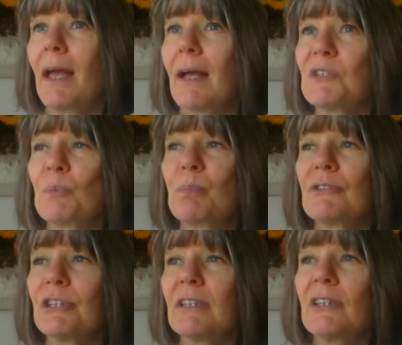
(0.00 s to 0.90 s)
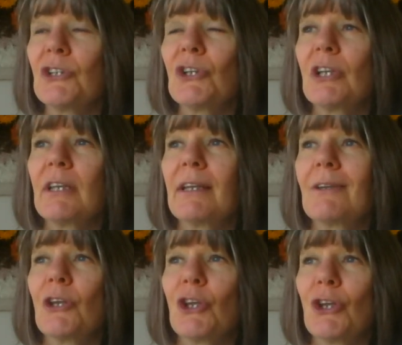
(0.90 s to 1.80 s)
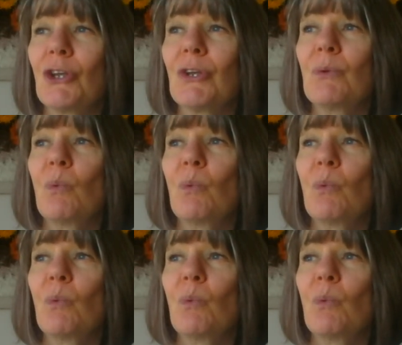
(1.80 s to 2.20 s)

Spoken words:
as a particularly good